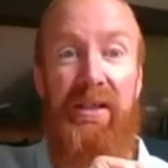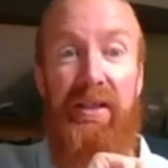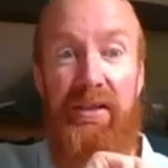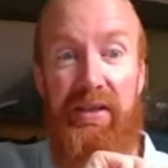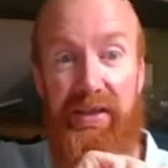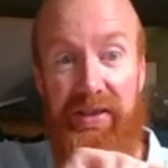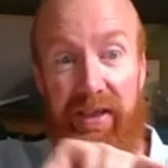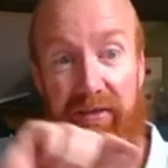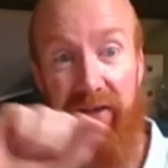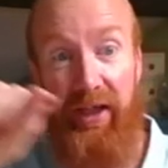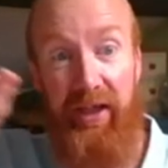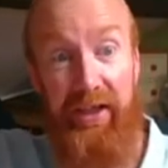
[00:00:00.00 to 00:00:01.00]
to see if
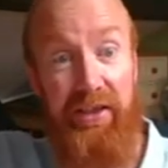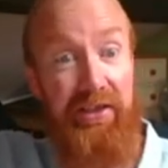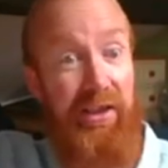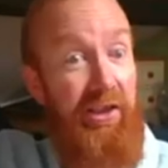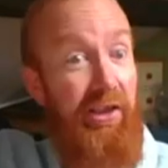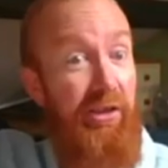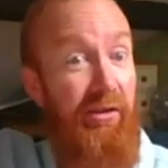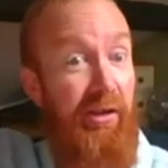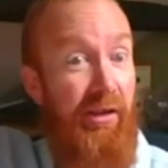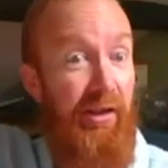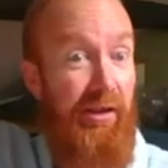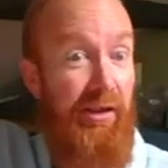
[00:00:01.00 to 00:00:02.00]
they're going to continue
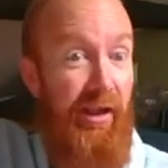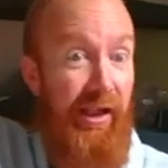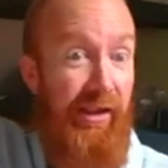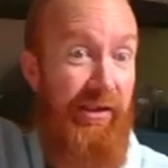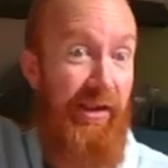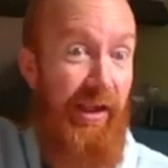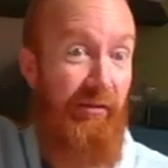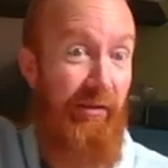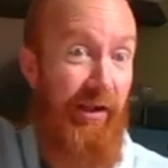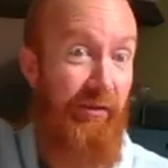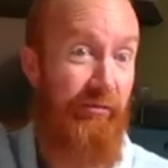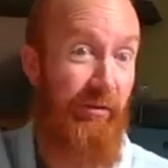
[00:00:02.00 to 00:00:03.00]
to
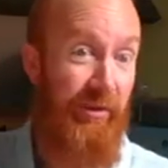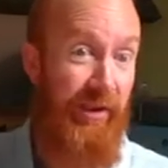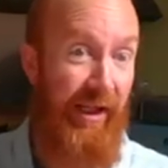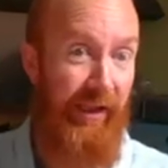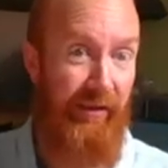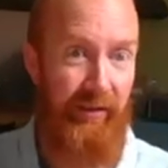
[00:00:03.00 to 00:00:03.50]
accelerate from today.